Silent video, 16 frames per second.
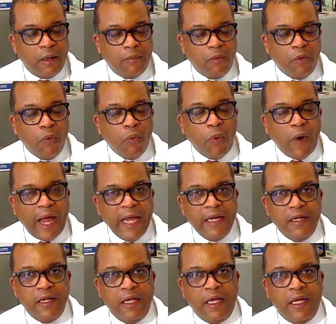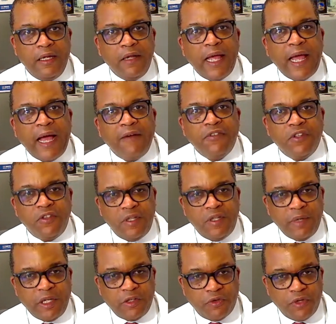wait and have
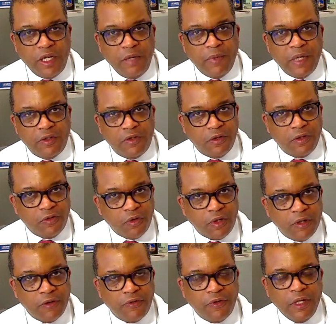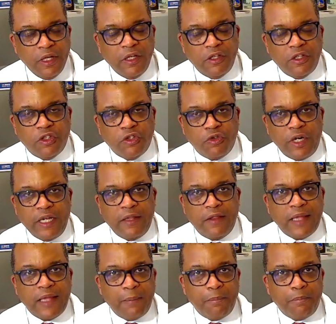systemic treatment to sort of shrink
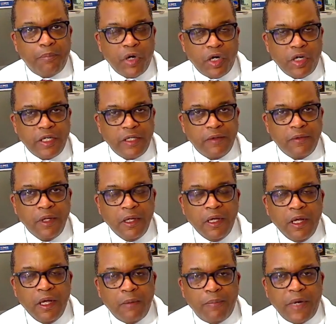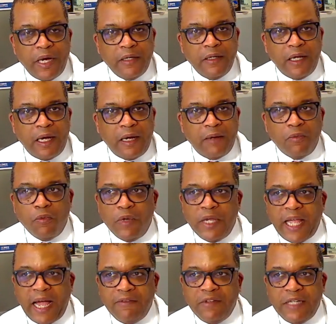that burden. But we
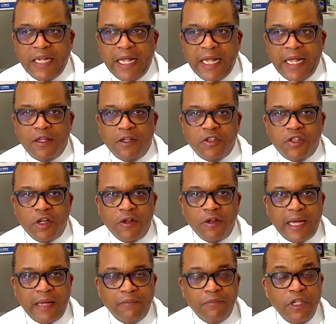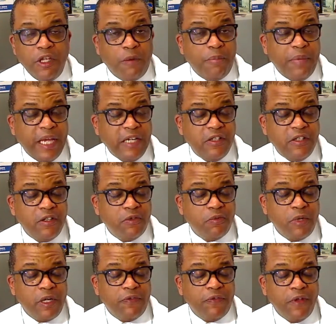have data to show that patients
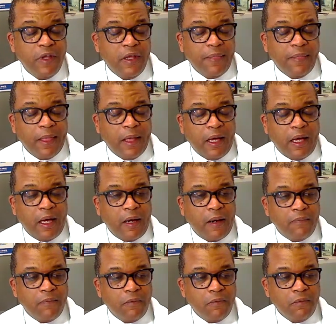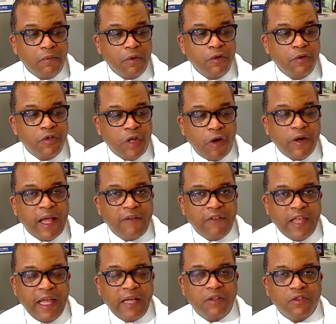with who don't have
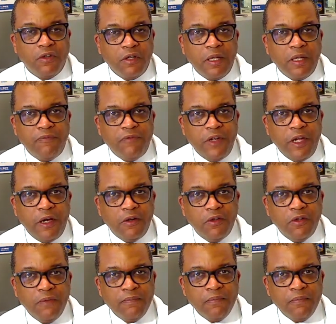cancer in lymph nodes